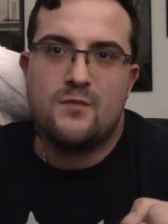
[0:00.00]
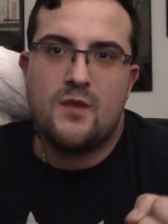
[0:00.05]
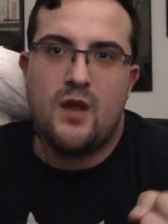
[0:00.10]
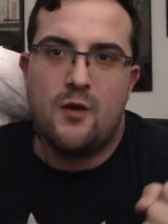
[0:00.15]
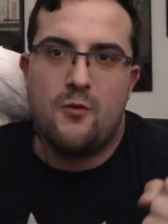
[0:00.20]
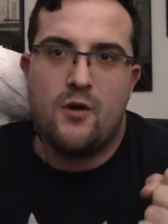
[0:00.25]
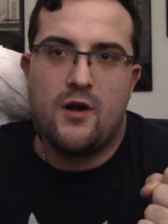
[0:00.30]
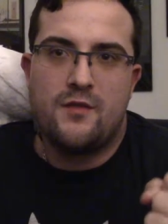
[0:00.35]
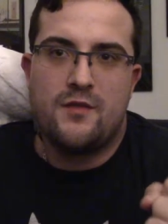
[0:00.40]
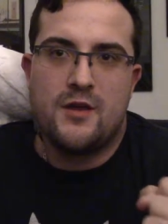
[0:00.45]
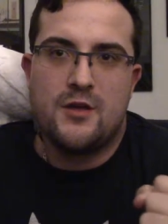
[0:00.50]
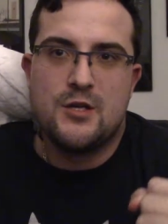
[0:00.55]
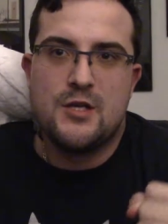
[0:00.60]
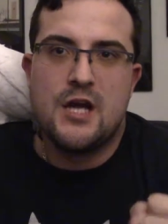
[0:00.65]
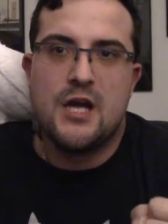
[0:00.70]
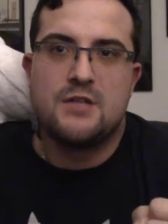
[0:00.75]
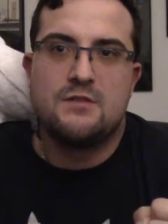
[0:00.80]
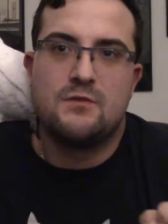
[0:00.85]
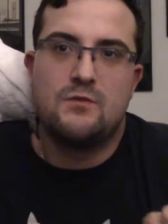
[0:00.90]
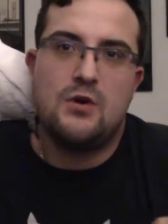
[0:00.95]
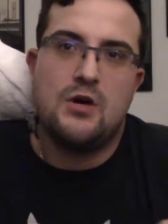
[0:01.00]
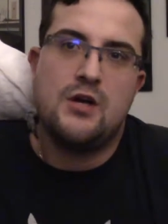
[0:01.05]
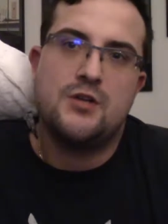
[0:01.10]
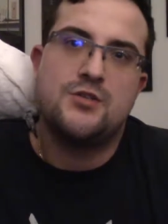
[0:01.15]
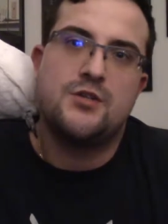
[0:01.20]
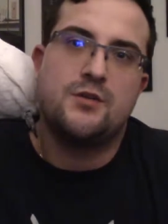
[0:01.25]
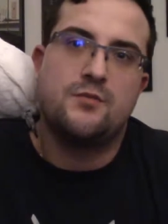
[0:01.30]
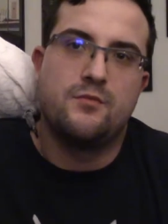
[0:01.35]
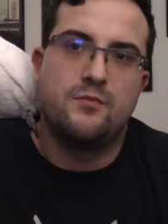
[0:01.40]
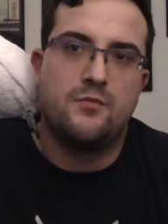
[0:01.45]
I want to thank you guys for
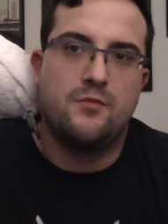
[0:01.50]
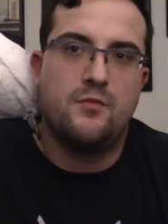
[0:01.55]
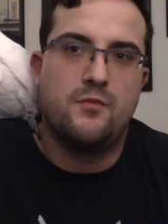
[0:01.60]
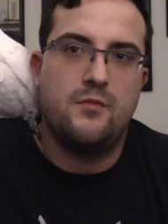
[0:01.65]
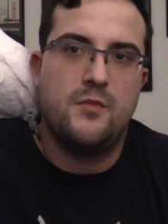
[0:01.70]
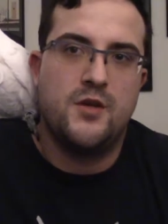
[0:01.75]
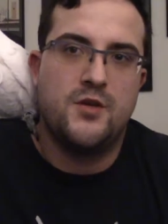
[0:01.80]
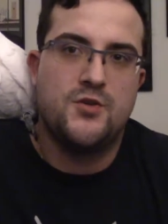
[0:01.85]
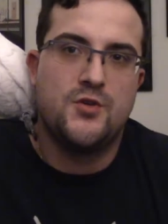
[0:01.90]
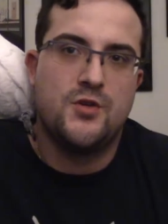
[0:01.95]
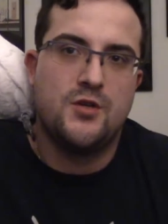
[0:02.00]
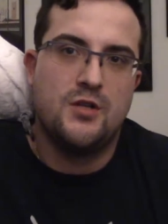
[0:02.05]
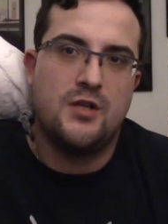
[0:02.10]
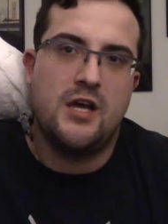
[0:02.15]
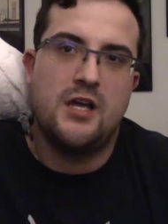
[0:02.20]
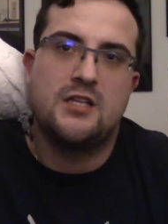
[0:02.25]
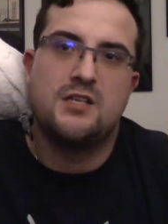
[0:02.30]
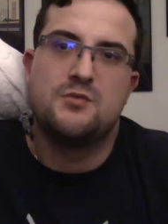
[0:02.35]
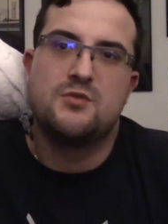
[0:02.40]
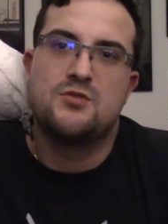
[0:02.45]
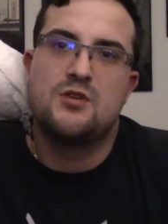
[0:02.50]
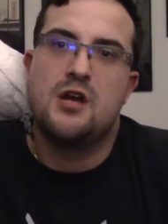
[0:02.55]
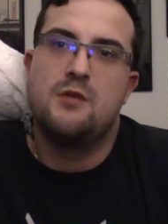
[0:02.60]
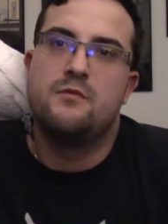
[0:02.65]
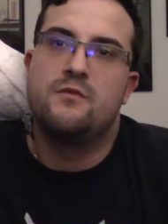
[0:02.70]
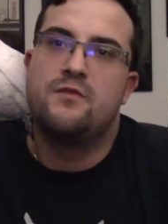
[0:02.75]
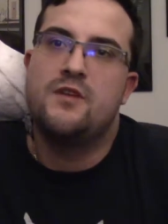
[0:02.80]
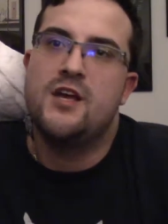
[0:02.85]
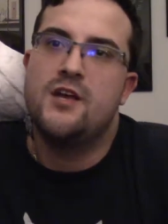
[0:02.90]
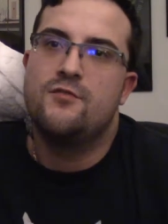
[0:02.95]
watching. Make sure you like, subscribe,
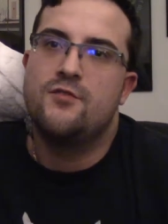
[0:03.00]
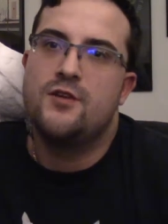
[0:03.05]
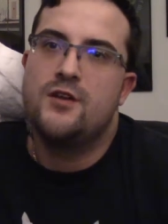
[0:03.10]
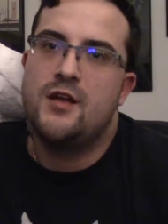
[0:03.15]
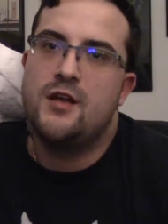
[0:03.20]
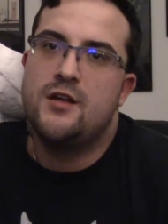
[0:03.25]
and favorite.